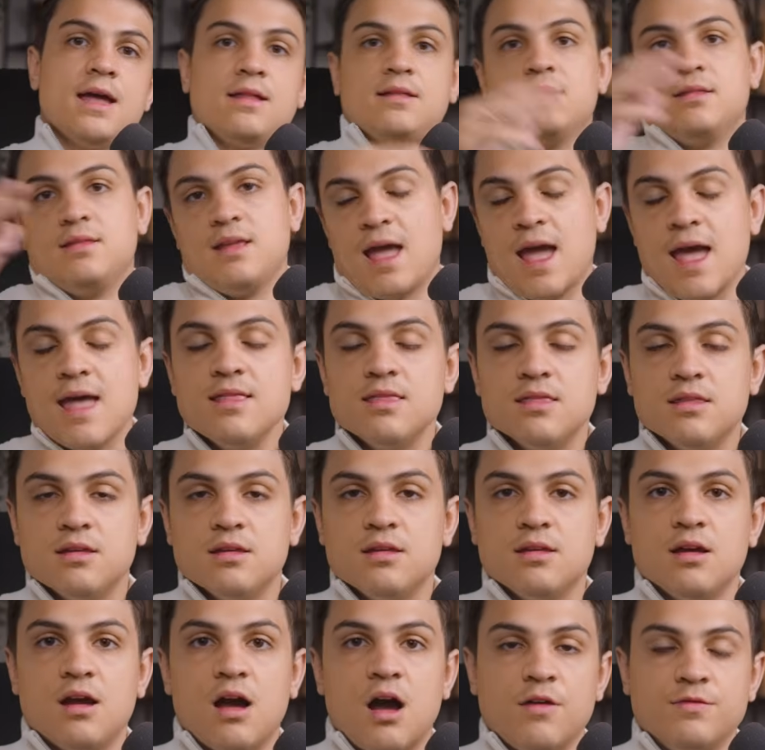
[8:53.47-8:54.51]
At the end
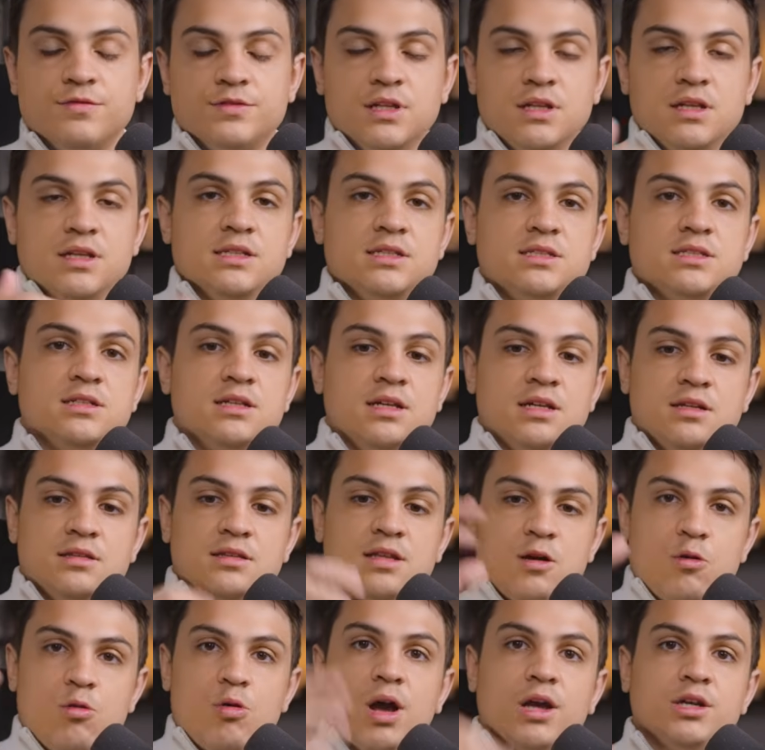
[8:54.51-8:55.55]
of the listening,
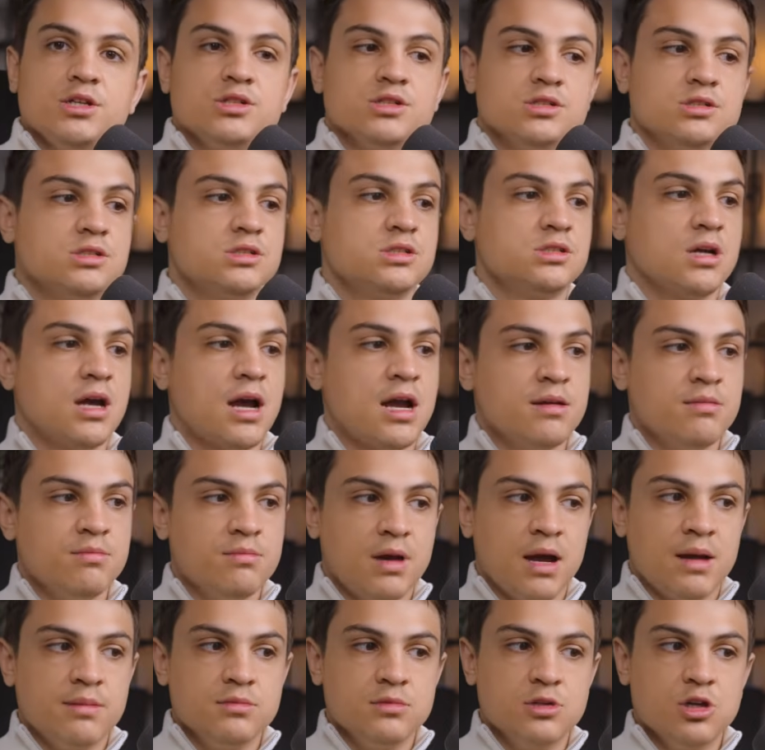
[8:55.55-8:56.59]
the questions,
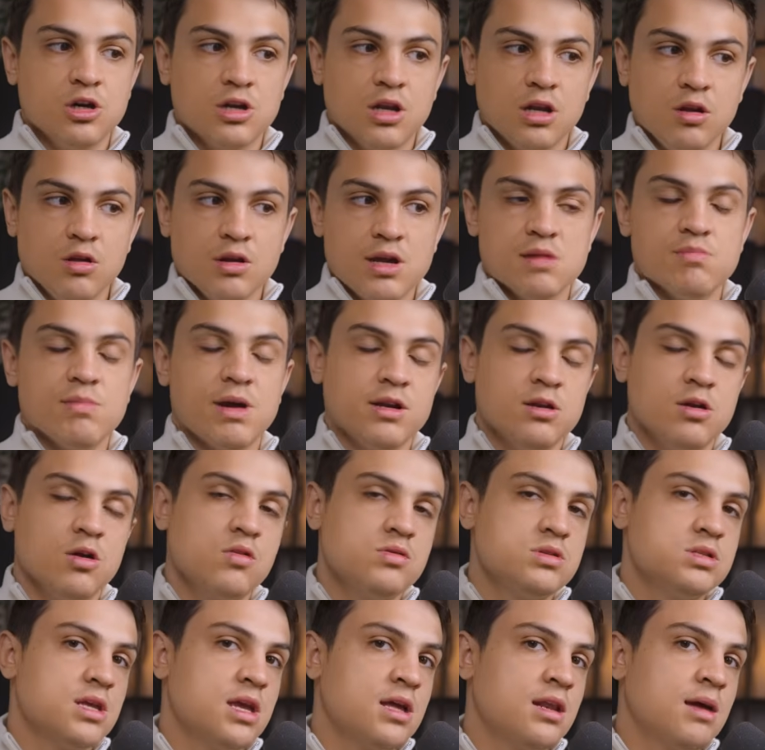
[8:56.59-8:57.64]
I'm gonna look at my
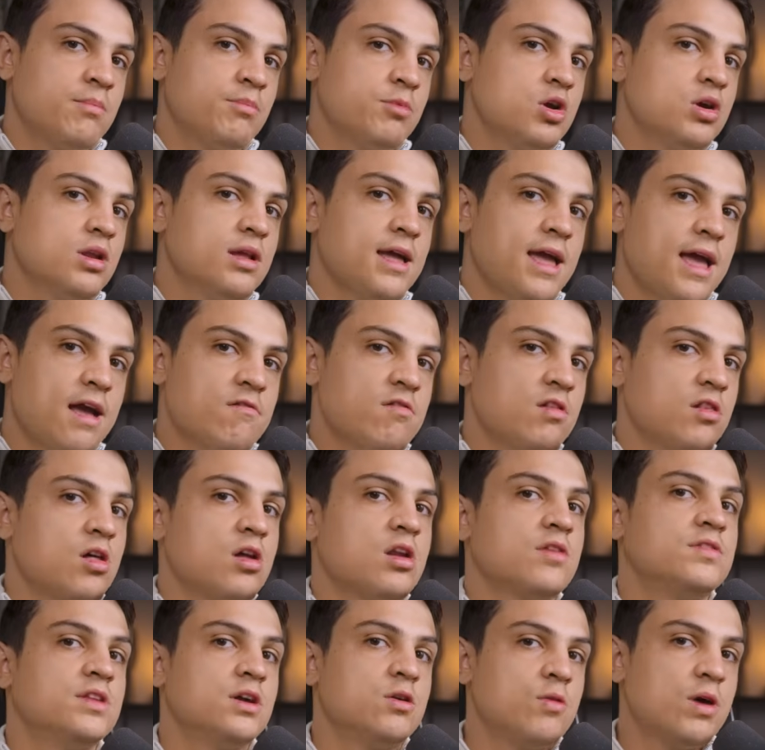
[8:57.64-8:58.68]
notes and I'm gonna have a
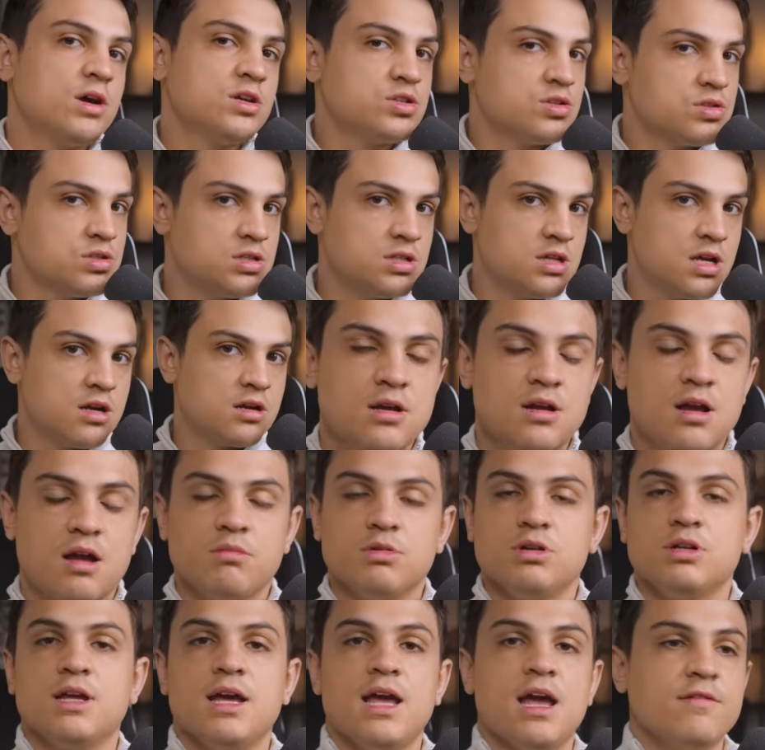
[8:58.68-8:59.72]
lot of the questions there.
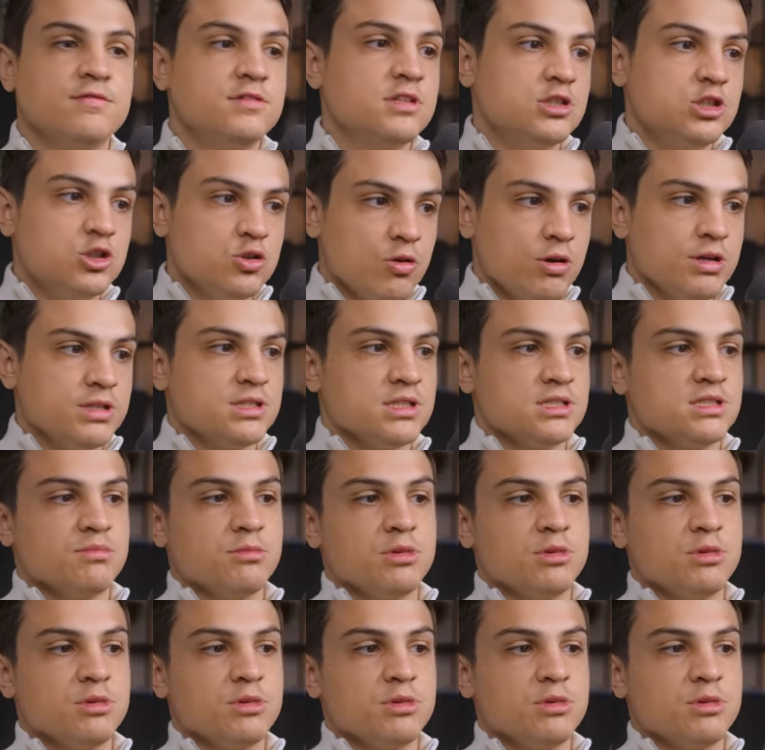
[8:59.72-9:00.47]
I'm gonna have the choices. I'm